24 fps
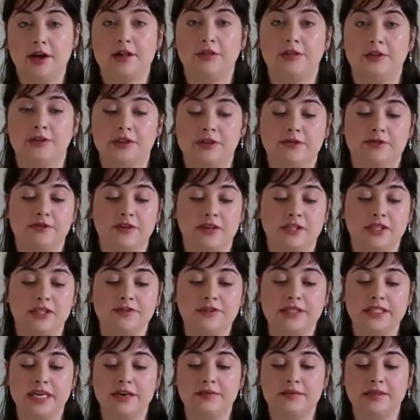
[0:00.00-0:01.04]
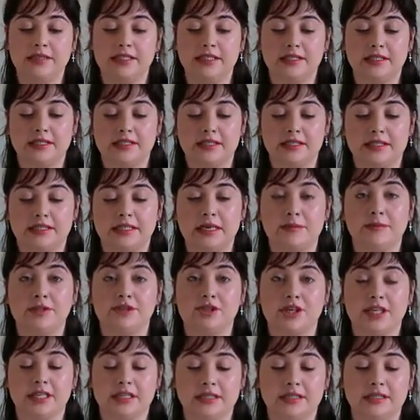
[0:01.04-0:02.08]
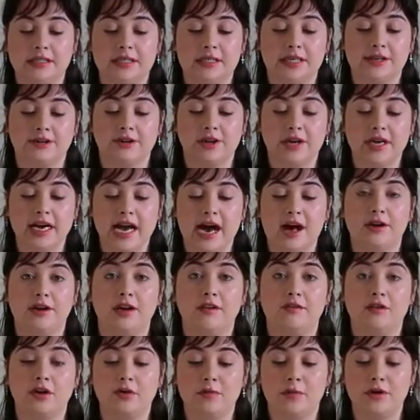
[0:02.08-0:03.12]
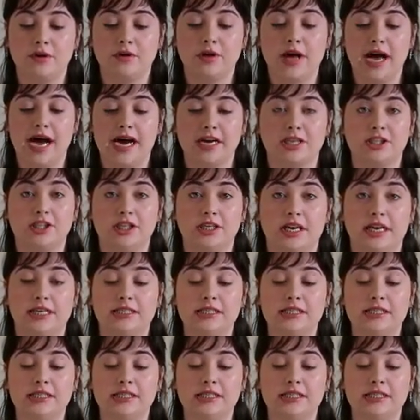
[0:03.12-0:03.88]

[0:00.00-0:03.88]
Their subversive state resistance demonstrates the criticality of communal action